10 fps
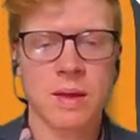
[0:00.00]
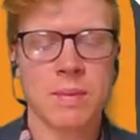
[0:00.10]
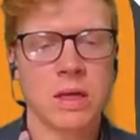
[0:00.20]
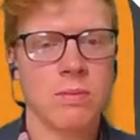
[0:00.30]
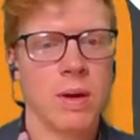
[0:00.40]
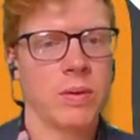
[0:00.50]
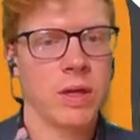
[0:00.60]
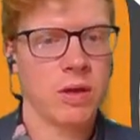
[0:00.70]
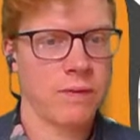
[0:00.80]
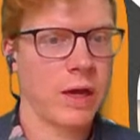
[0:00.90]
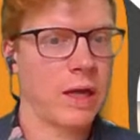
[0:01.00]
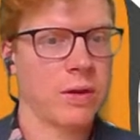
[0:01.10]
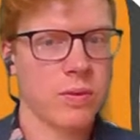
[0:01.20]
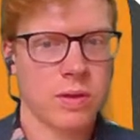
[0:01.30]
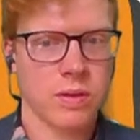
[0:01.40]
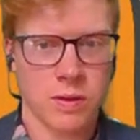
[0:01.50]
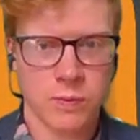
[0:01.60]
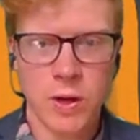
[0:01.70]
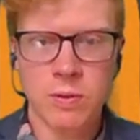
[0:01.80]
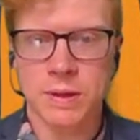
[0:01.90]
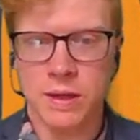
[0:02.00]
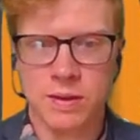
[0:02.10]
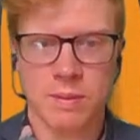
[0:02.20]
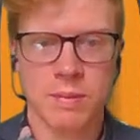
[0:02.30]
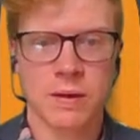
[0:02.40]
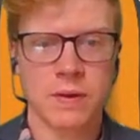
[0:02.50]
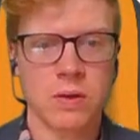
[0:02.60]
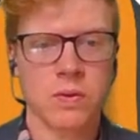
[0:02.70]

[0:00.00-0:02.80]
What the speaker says: If you're using the terminology, that's fantastic.